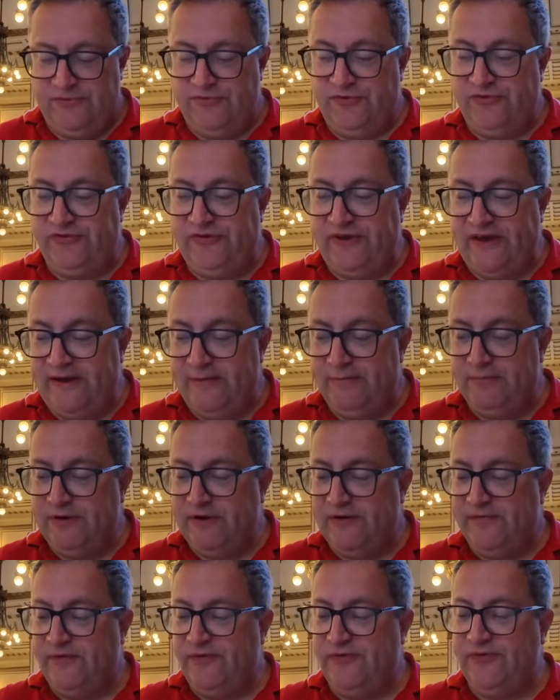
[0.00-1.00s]
Just to end
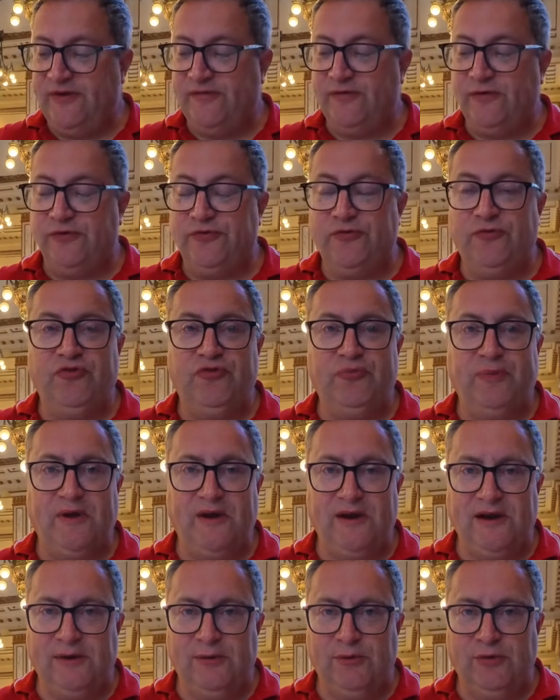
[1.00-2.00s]
breakfast, I got some
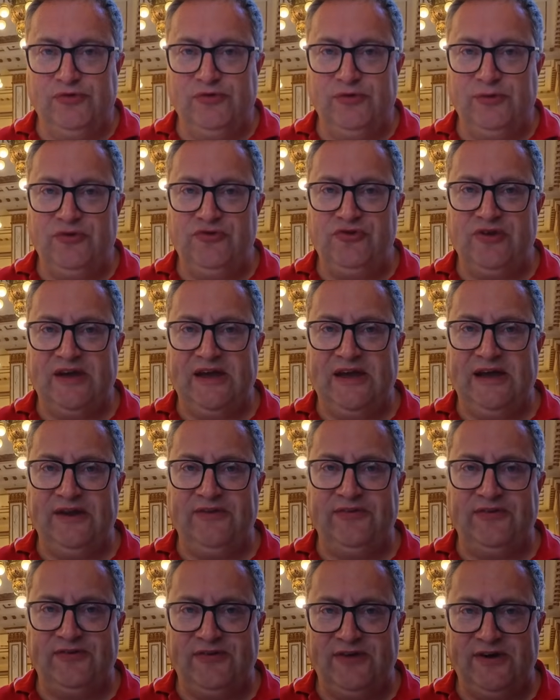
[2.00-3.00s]
sparkling water, which
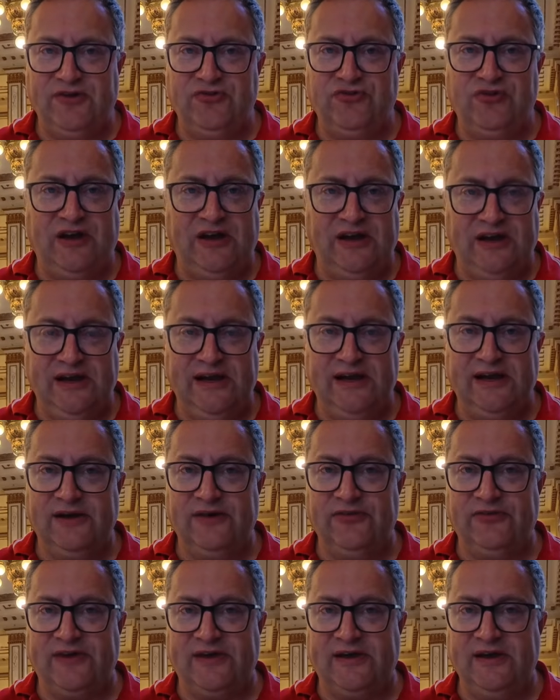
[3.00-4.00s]
again is a touch I
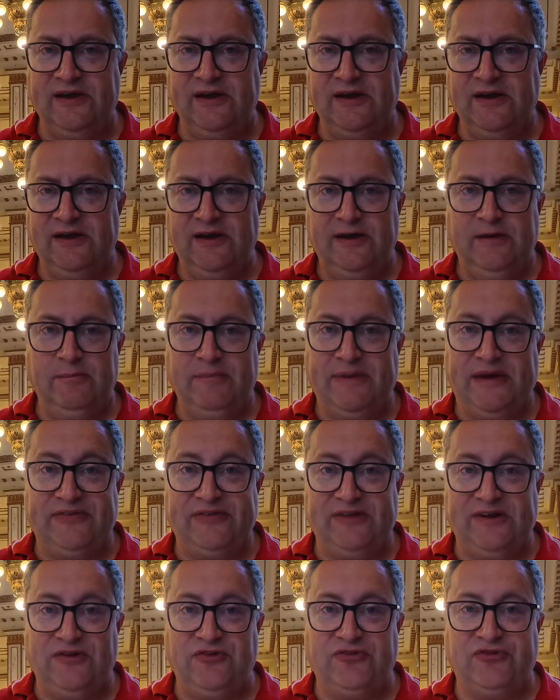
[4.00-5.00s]
like because I can
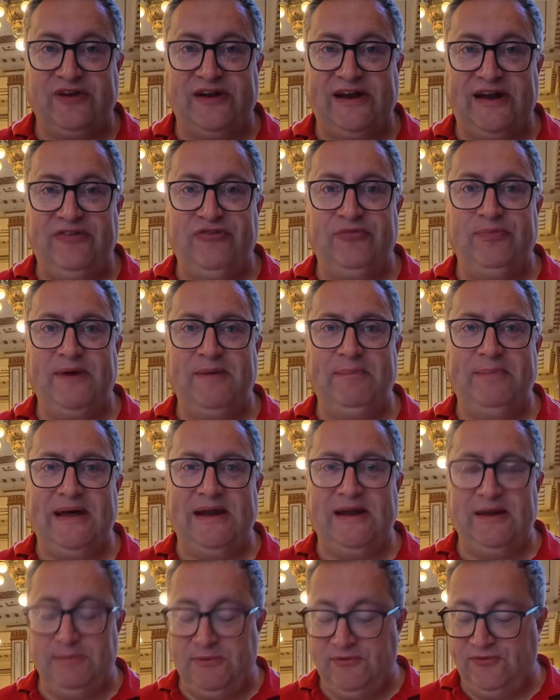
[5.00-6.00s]
basically just cleanse my
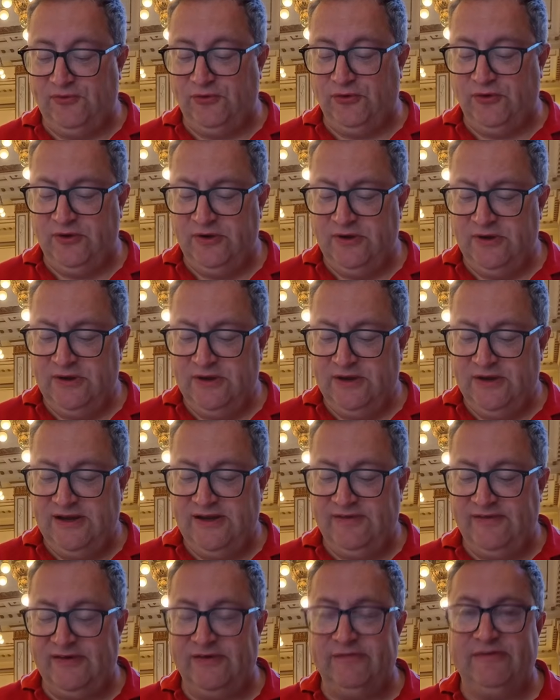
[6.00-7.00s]
palate before
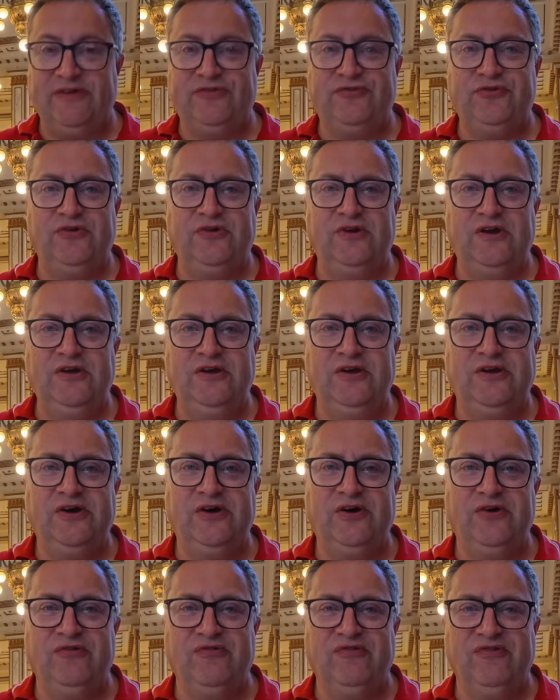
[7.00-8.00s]
leaving the restaurant. And you
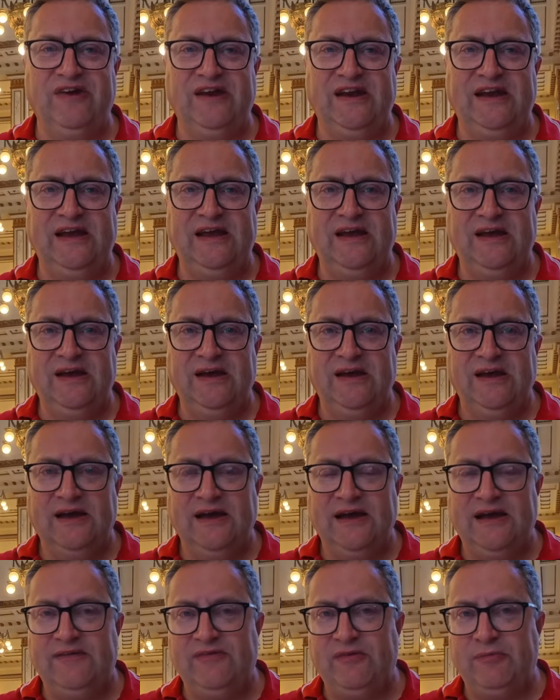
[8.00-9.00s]
can't really
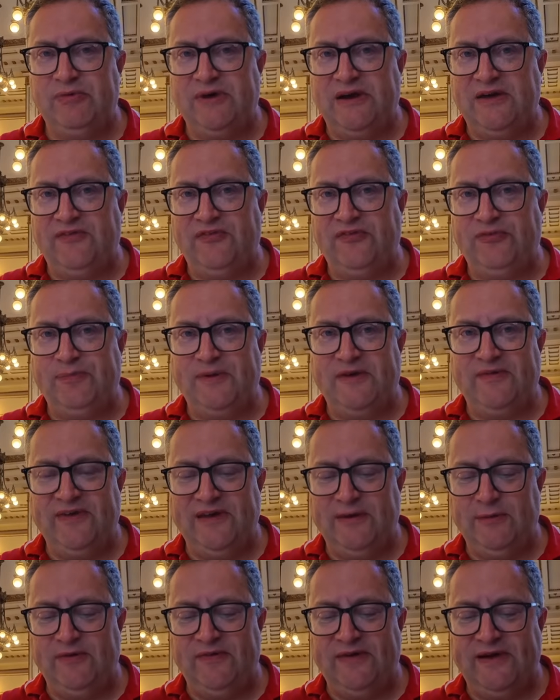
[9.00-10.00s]
have a breakfast
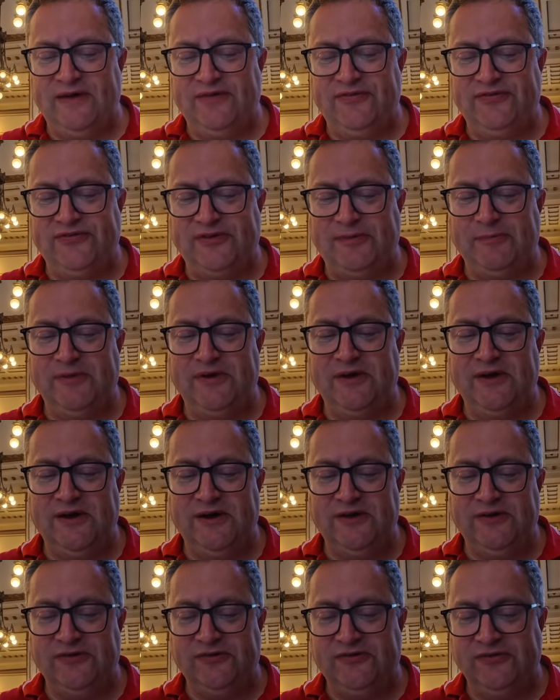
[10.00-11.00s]
buffet without some
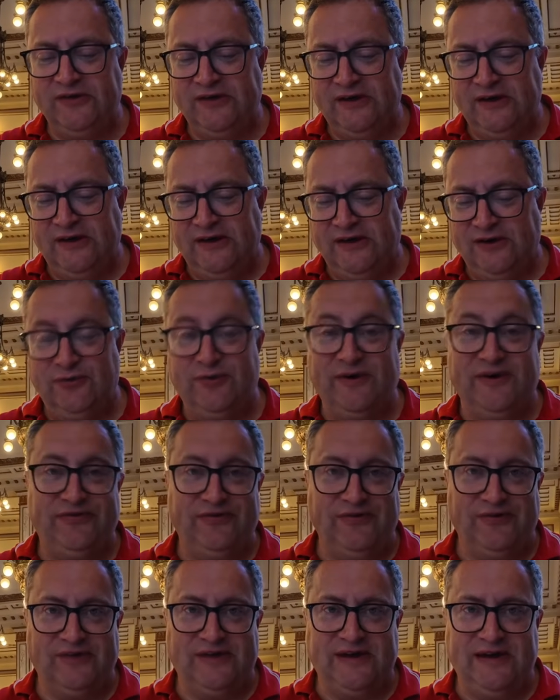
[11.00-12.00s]
kind of
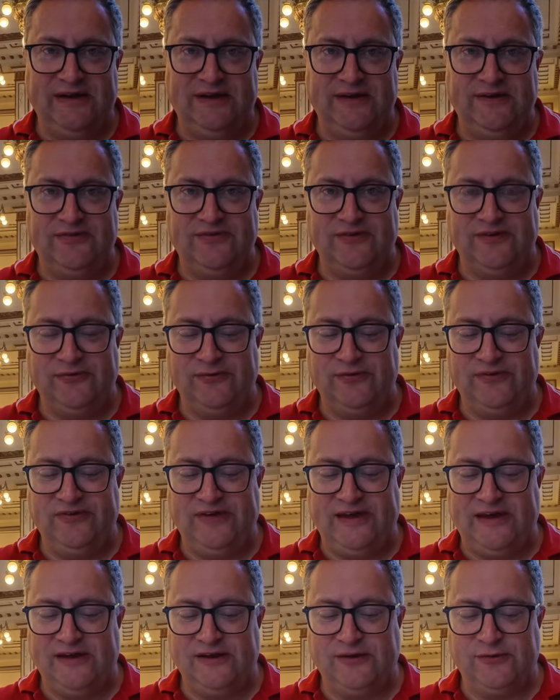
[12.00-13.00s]
croissant, can you? So I just want
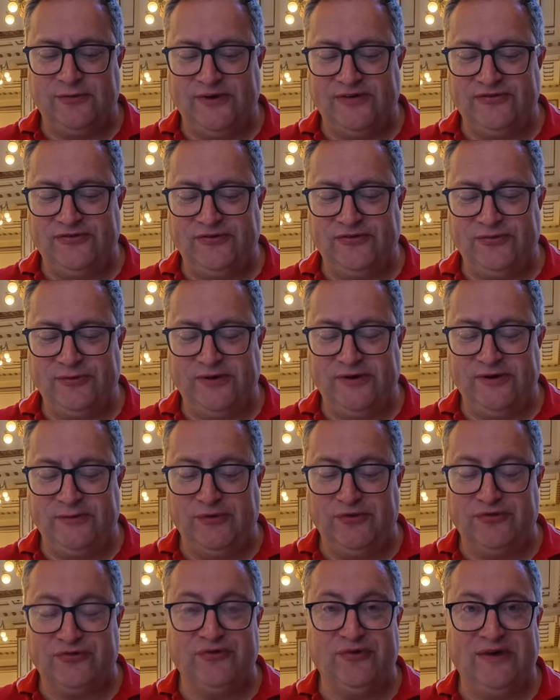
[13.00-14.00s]
to see how the croissants were.
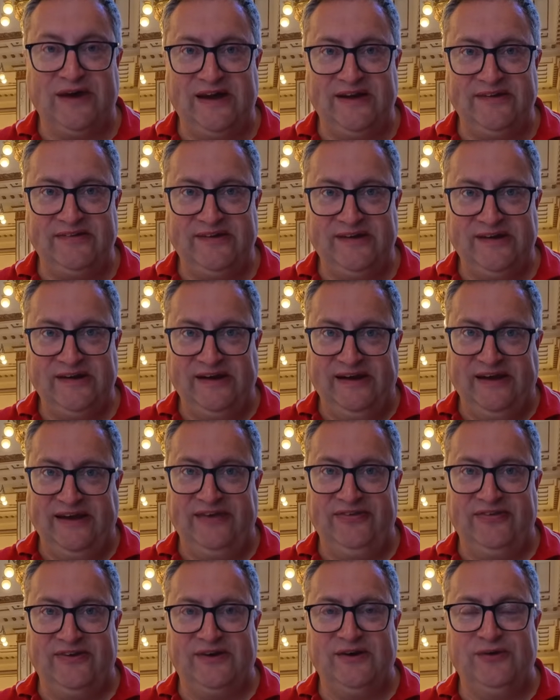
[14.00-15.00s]
And what's great
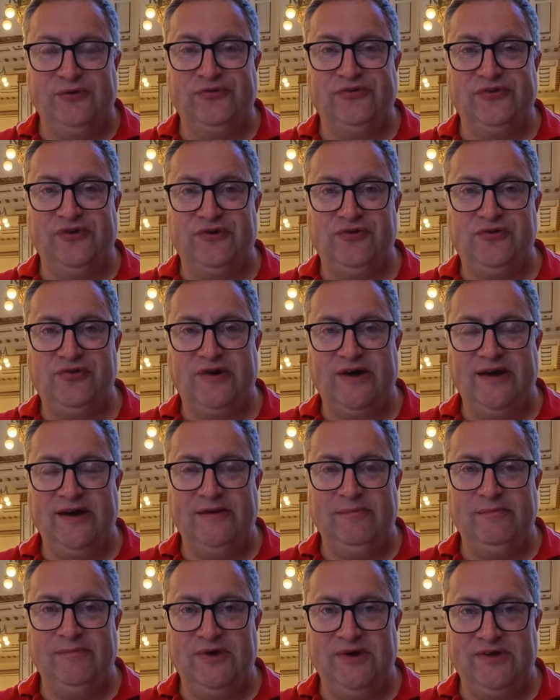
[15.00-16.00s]
is I can also
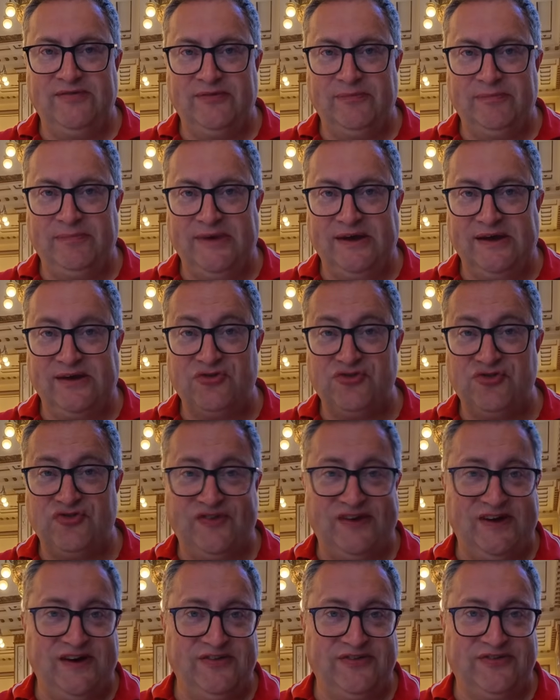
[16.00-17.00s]
try Mövenpick
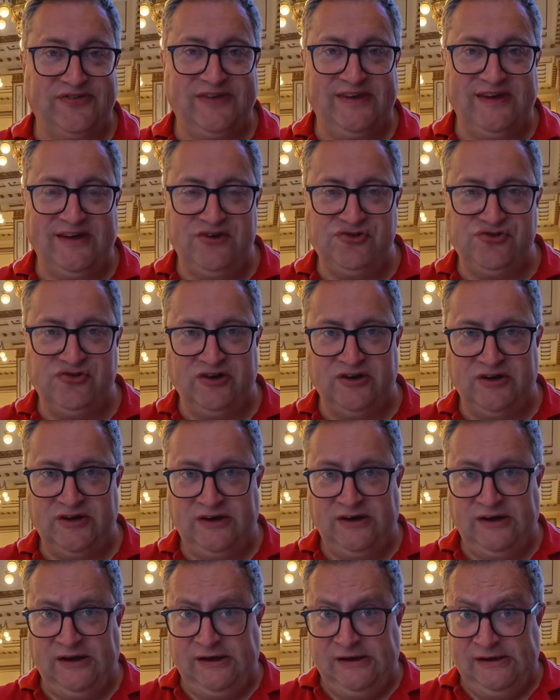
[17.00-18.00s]
Schwarzkirsche
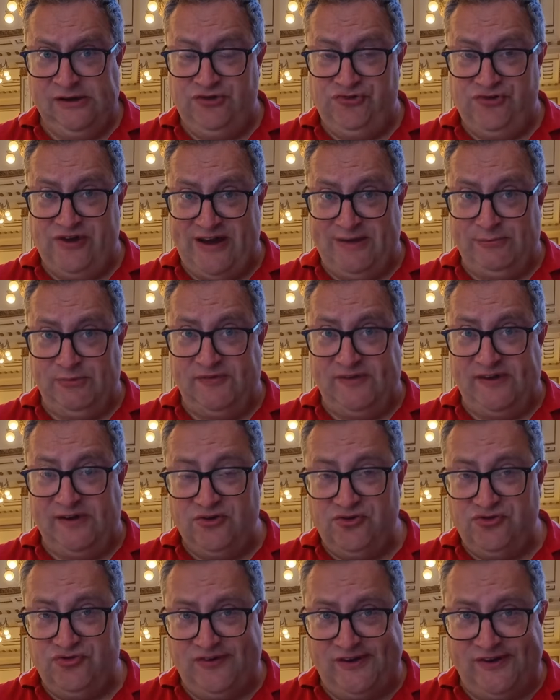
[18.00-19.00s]
jam with
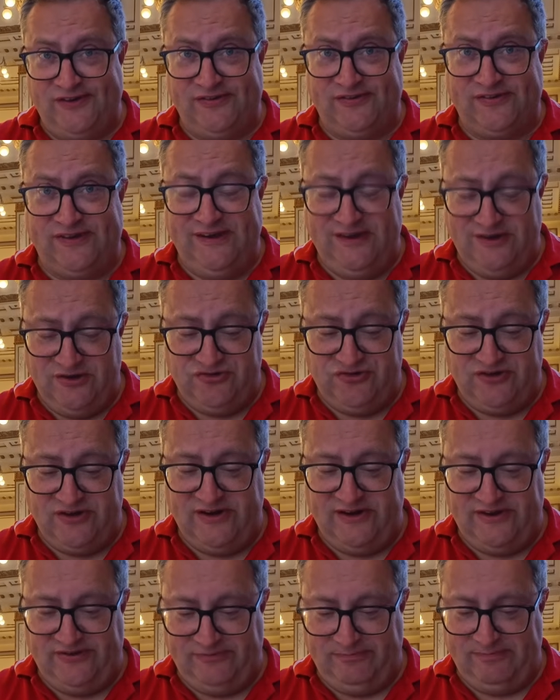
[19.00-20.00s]
it.
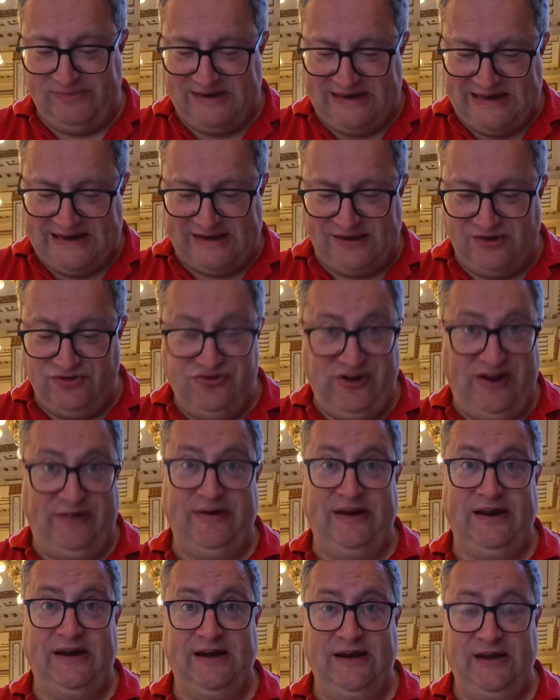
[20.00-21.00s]
Schwarzkirsche is black
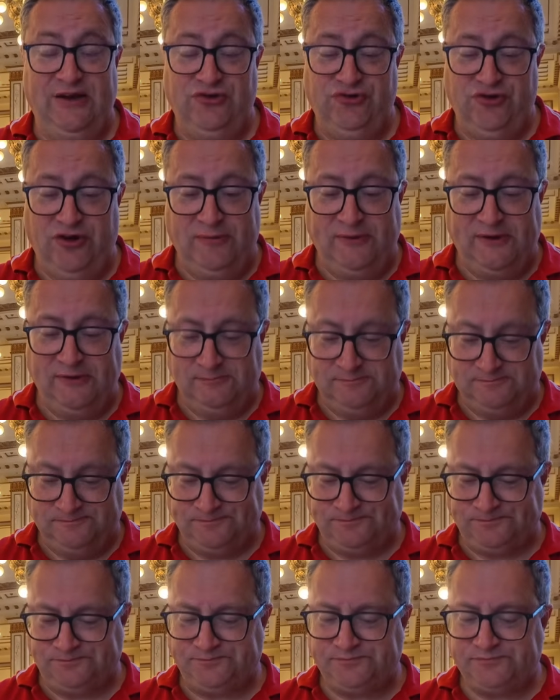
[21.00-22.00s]
cherry in German.
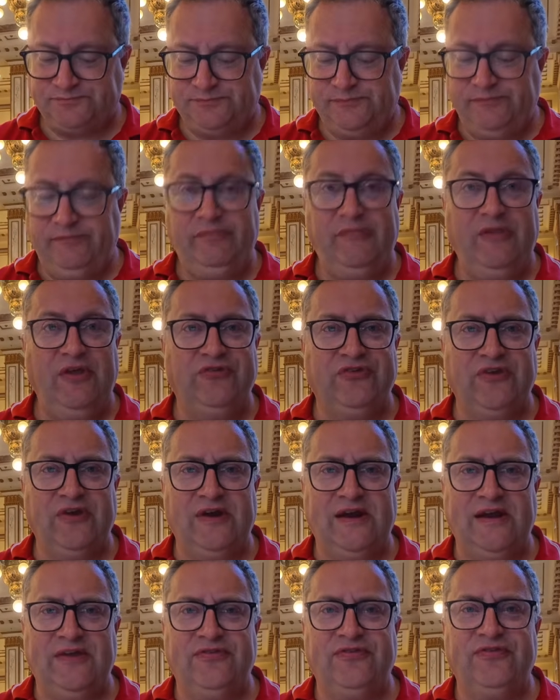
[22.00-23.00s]

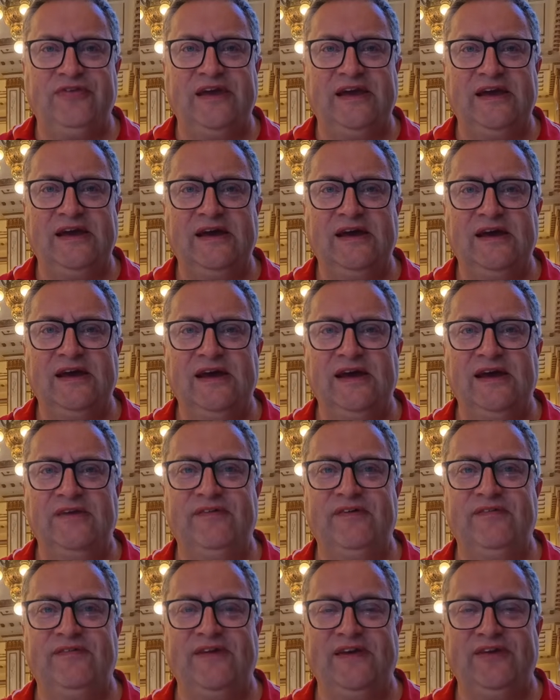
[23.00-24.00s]
So let's see
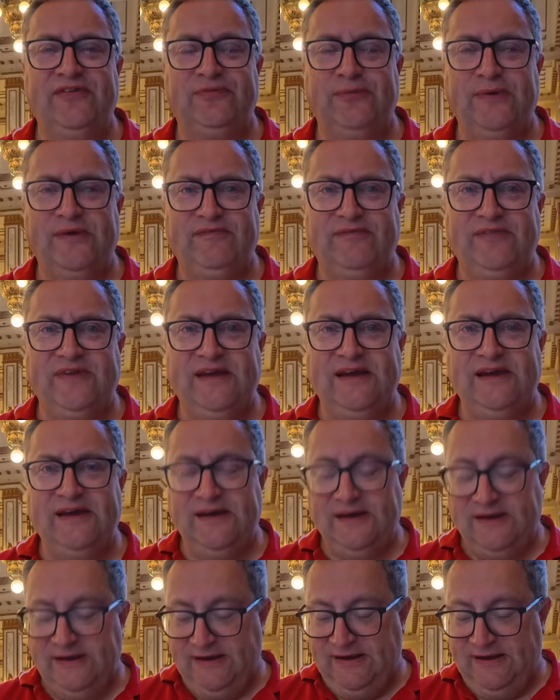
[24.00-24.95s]
if it fits with the